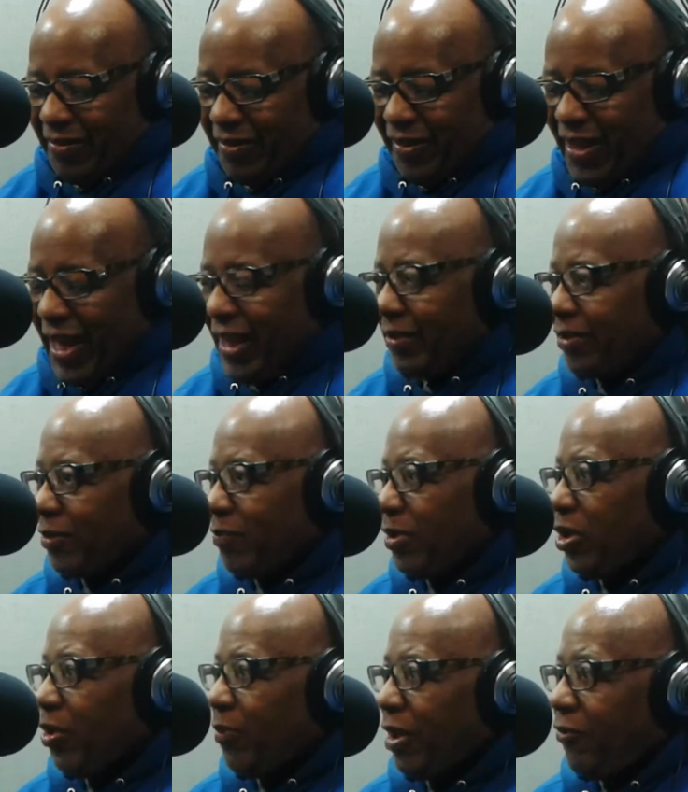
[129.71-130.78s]
that to
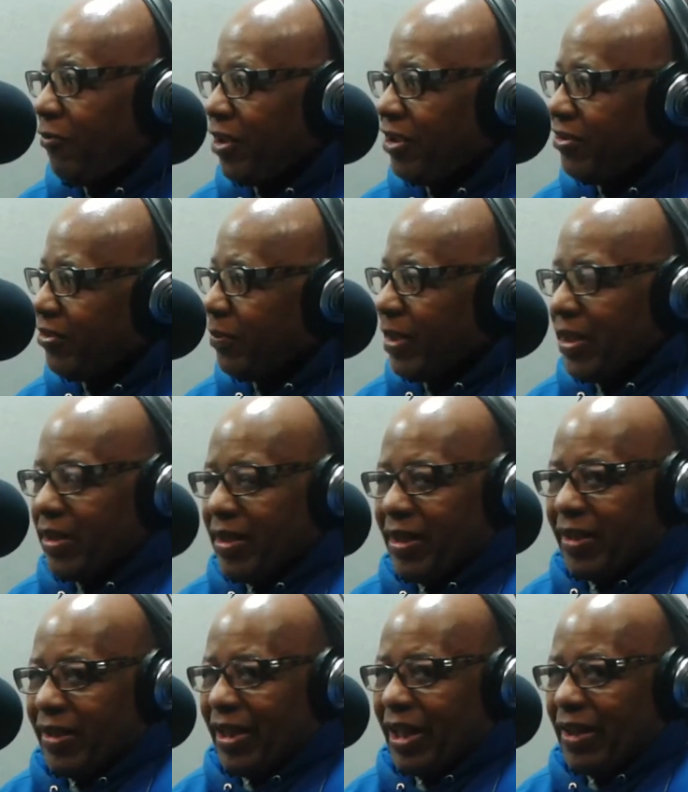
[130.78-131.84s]
be on my resume
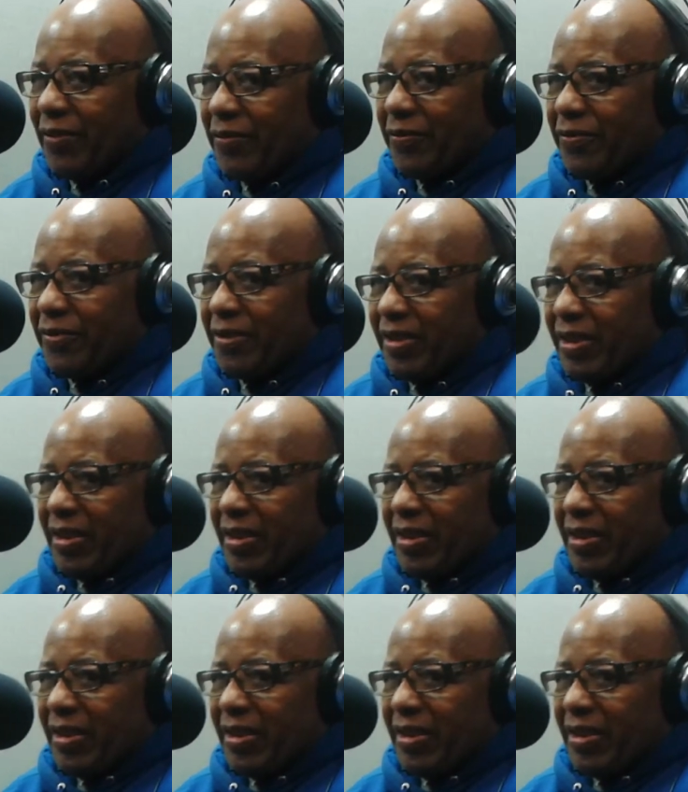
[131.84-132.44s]
in life.